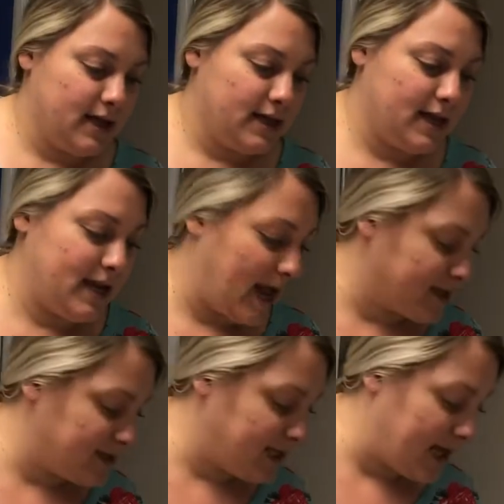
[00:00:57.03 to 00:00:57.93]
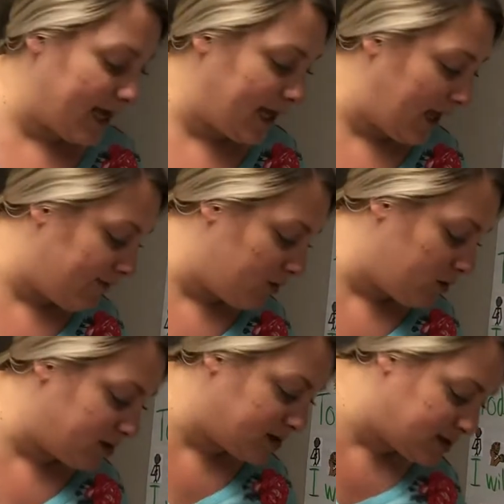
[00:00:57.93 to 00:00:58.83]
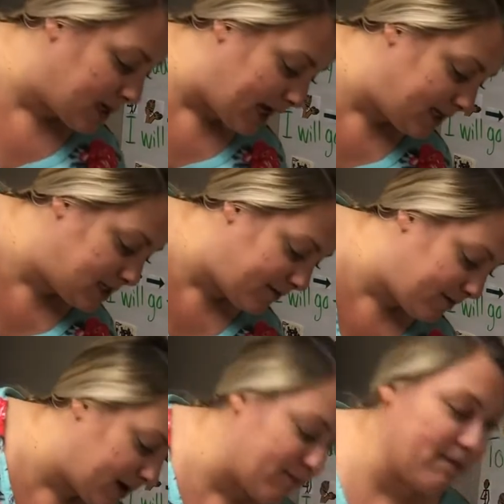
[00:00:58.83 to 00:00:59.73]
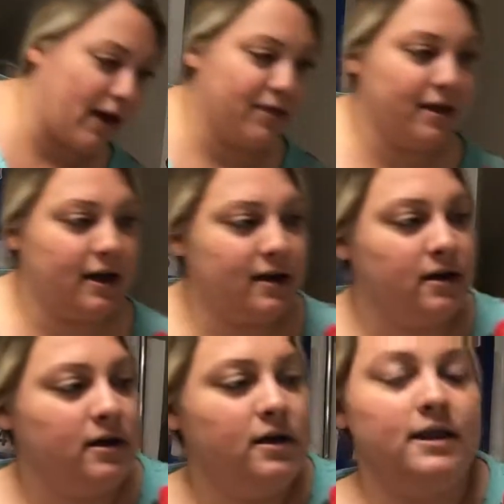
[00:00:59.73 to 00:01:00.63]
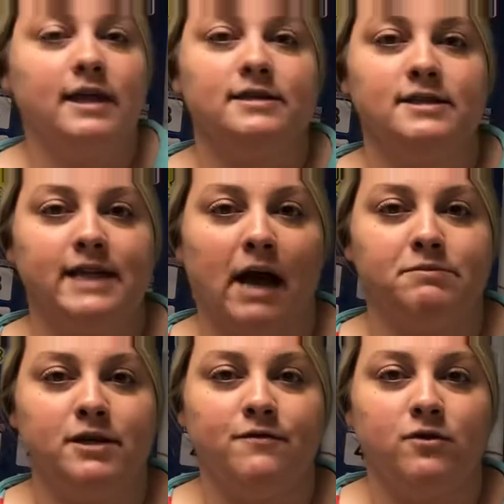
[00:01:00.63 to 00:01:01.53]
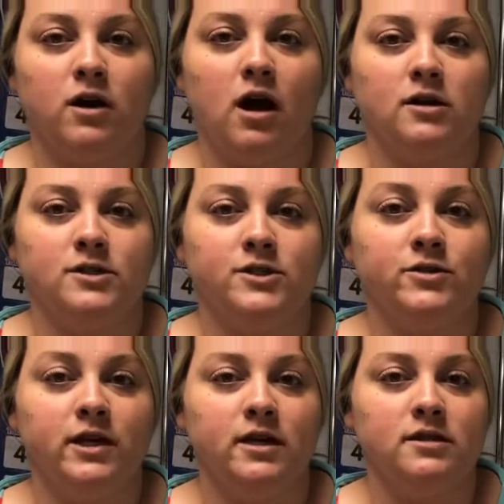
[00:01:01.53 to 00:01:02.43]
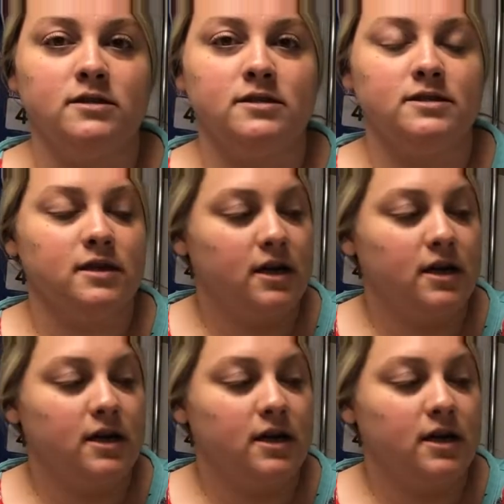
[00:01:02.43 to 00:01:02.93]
The next thing I gave you was the scientific method that's adapted for our students.